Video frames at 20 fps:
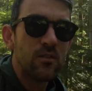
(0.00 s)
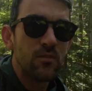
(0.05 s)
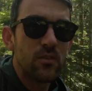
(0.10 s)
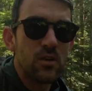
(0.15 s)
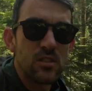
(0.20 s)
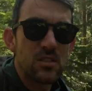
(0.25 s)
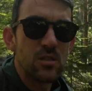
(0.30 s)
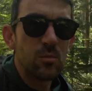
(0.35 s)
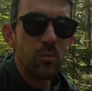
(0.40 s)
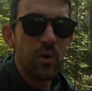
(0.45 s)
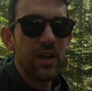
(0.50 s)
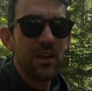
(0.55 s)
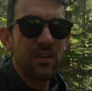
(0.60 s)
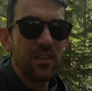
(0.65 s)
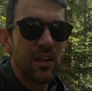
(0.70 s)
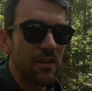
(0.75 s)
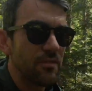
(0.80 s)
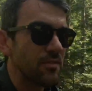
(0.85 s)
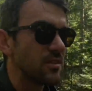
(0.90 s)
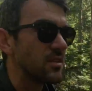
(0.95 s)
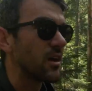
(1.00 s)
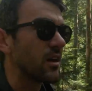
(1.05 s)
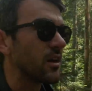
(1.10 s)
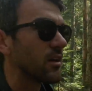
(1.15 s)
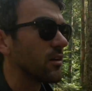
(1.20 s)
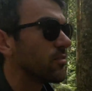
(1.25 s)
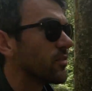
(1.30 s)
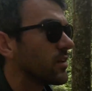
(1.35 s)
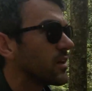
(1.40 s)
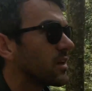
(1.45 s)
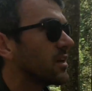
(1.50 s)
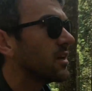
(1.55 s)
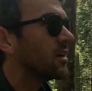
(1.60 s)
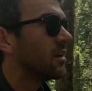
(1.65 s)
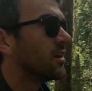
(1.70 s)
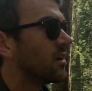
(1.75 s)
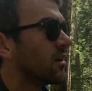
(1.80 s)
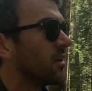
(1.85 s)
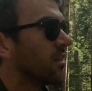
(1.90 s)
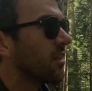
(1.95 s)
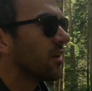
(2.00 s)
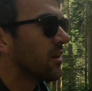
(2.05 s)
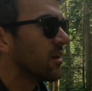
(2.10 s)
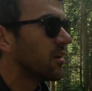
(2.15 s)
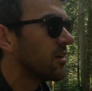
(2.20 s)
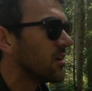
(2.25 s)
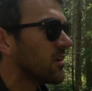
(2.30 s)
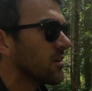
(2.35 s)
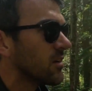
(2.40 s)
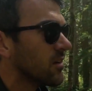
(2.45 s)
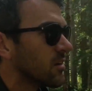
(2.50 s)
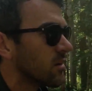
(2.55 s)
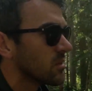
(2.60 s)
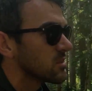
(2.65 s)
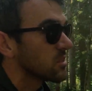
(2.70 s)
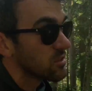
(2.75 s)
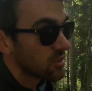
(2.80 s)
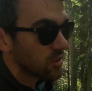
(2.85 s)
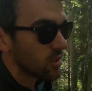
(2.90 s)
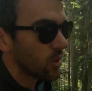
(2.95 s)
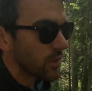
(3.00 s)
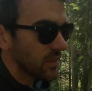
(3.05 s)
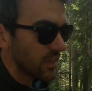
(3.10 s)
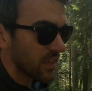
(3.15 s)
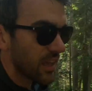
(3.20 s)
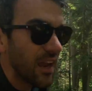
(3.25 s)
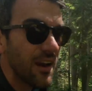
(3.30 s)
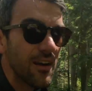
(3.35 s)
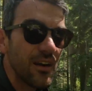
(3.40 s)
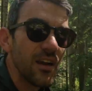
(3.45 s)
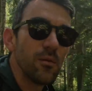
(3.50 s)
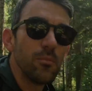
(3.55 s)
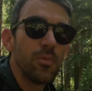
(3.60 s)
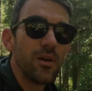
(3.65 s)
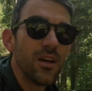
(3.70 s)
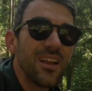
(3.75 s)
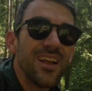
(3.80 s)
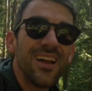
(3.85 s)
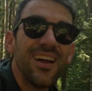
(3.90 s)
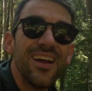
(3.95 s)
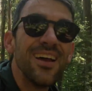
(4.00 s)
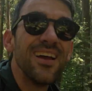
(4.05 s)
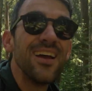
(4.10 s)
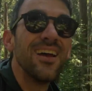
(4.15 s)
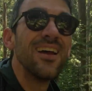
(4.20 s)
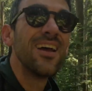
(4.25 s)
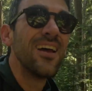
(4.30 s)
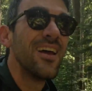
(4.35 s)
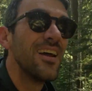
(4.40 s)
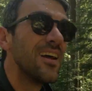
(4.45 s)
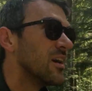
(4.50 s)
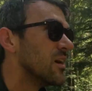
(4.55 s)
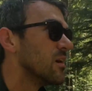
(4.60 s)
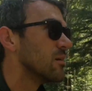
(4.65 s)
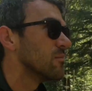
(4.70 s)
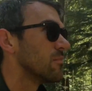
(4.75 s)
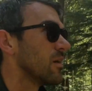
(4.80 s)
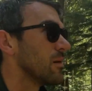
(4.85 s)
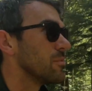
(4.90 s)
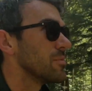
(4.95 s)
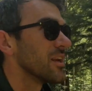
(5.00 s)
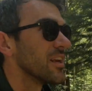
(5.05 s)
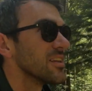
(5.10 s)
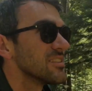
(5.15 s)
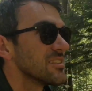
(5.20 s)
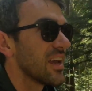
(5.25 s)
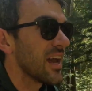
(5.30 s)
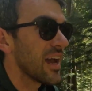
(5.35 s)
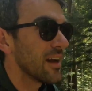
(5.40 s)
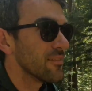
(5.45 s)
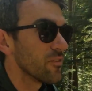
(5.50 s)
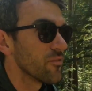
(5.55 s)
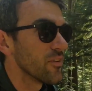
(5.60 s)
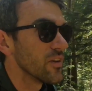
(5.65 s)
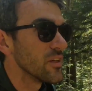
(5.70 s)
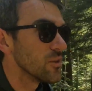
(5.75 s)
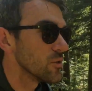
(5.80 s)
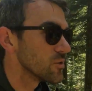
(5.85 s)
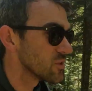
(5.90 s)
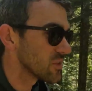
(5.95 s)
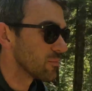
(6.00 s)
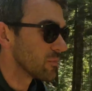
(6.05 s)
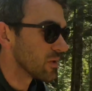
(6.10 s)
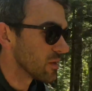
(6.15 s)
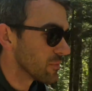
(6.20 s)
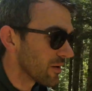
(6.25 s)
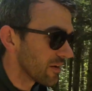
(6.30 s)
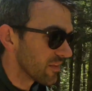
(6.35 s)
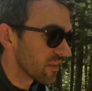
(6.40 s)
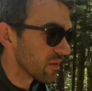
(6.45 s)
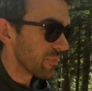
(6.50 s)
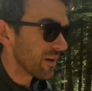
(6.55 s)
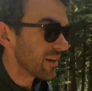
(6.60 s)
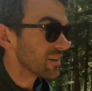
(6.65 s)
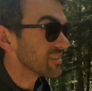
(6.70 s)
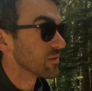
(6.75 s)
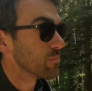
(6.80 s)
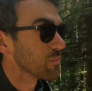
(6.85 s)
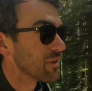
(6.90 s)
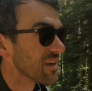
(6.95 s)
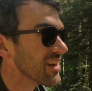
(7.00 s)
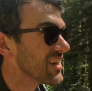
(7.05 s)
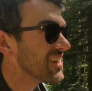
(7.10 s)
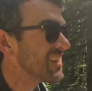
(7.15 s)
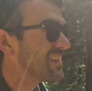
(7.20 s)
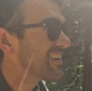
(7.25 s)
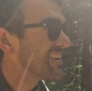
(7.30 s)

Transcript: for some wildlife photography, which is annoying to carry, but might be nice to have if I do stumble upon the bears up there.